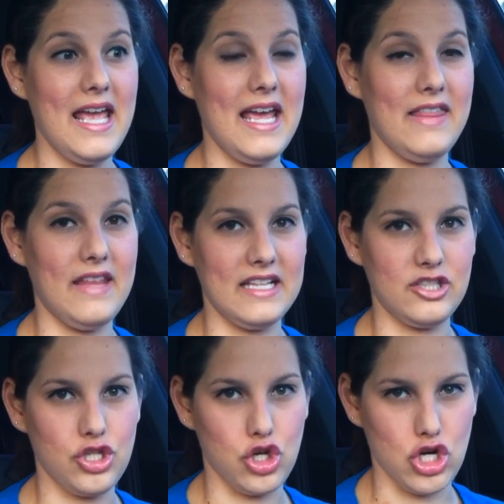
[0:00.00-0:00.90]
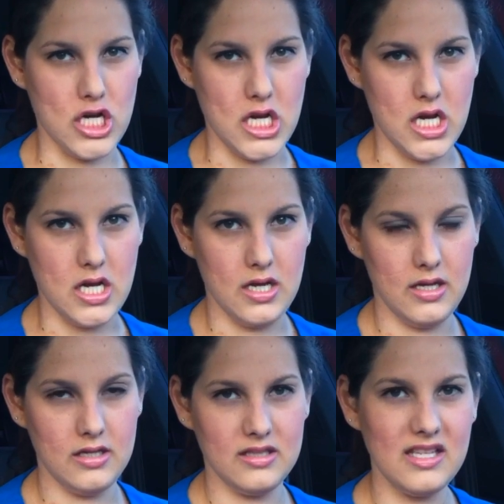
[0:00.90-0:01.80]
and that screen.
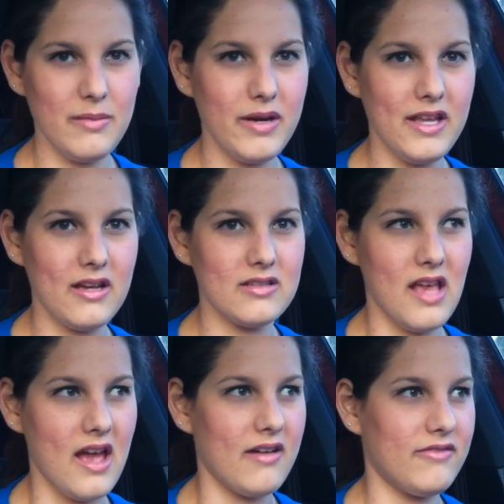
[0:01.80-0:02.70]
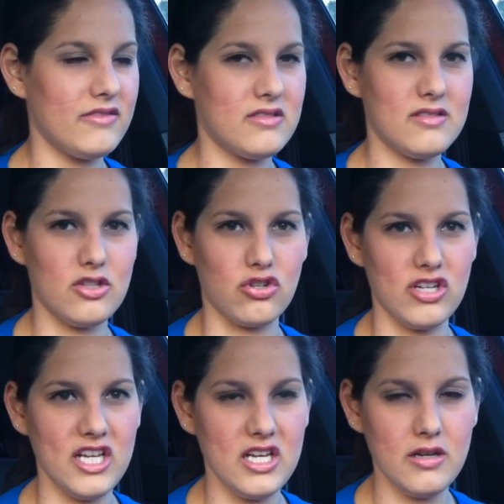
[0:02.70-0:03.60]
Does anybody else have
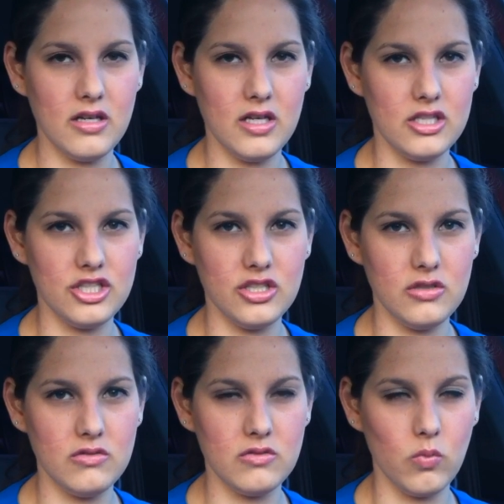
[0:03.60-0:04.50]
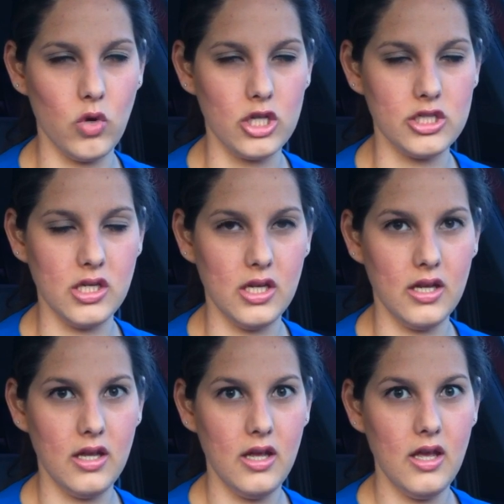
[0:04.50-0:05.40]
screen issues
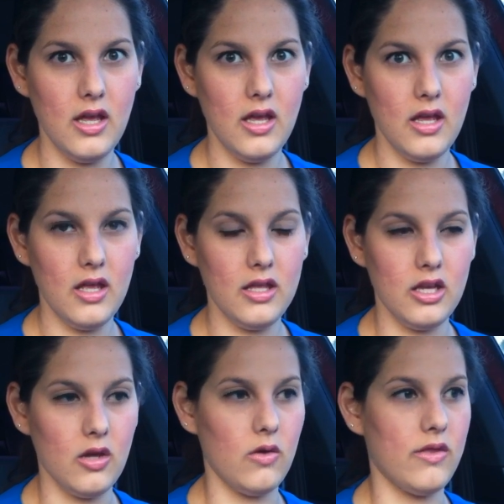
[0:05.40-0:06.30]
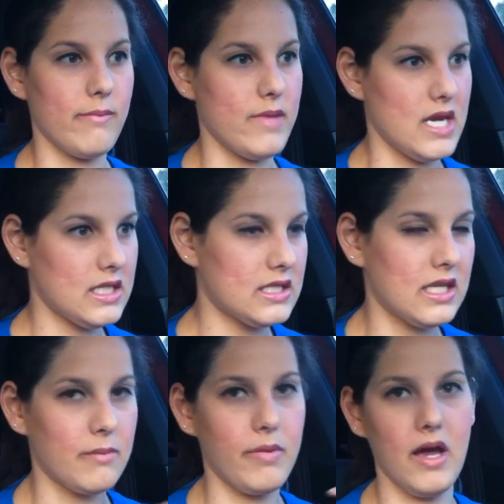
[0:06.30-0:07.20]
watching, you know, the minutes
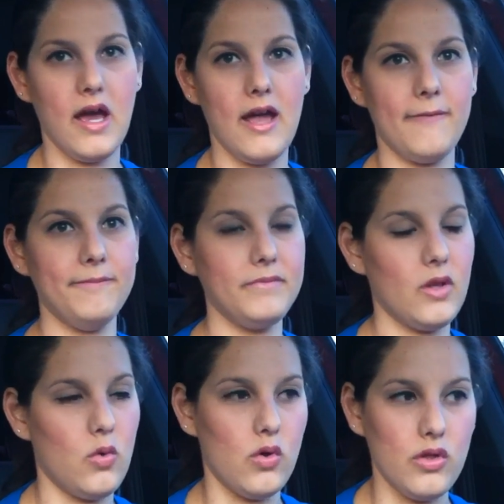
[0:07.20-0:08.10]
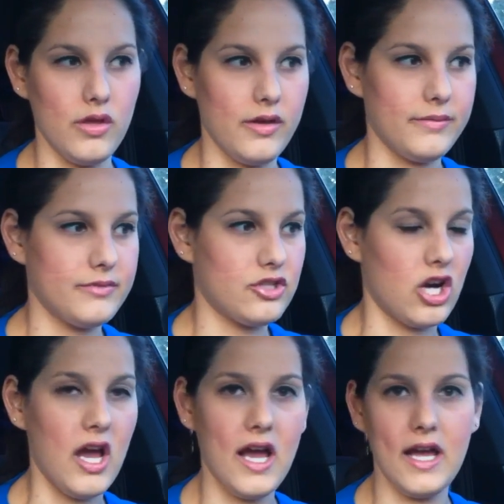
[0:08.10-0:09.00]
tick by or the
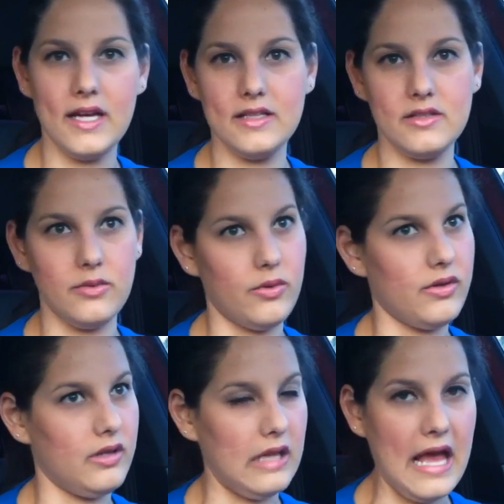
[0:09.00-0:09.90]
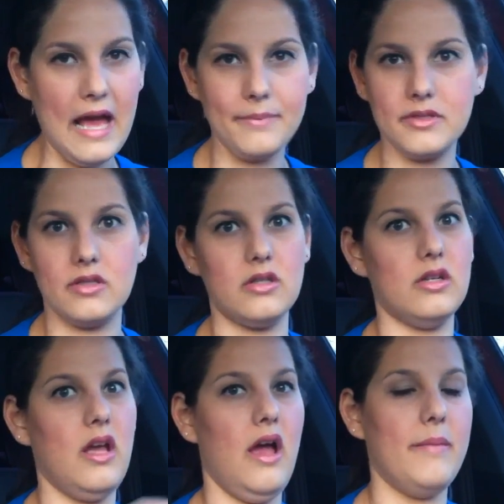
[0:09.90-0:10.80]
strides or the laps
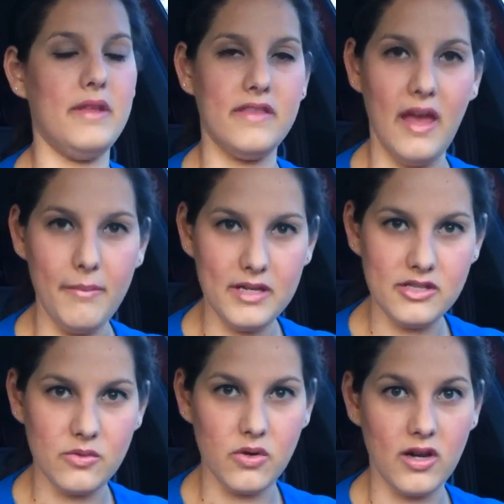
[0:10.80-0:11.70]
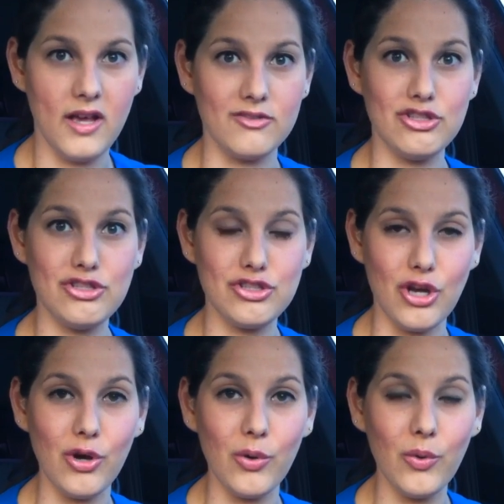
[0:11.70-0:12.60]
or, I mean, that makes your workout
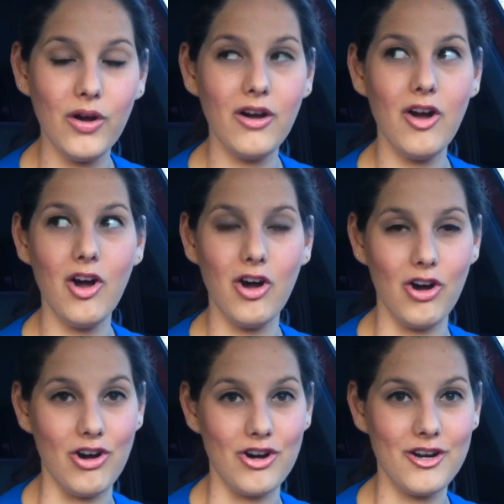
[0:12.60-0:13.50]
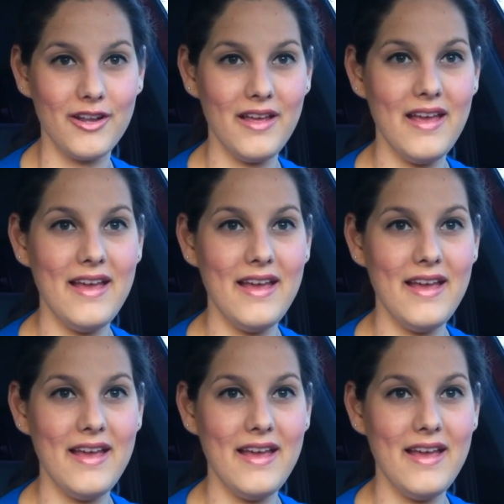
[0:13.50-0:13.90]
so hard.